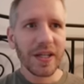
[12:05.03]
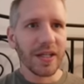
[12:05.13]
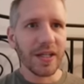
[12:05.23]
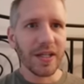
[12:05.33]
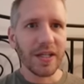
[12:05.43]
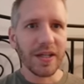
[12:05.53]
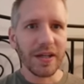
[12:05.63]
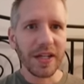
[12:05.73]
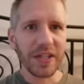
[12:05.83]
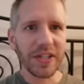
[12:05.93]
And
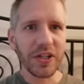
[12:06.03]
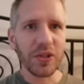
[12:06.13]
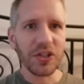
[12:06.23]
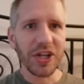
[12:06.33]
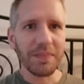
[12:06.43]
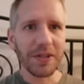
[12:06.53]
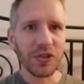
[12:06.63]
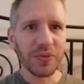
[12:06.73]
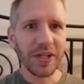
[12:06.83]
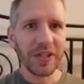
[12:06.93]
because I know the champion
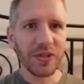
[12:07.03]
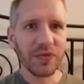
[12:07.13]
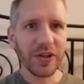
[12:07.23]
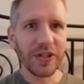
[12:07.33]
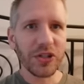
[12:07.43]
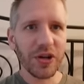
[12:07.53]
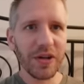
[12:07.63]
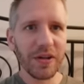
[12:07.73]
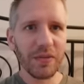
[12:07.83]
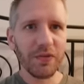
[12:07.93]
jewel rate is
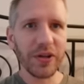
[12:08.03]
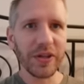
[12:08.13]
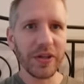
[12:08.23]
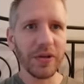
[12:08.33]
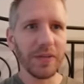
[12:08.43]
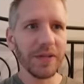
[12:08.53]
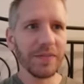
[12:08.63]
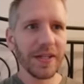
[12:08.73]
very low, but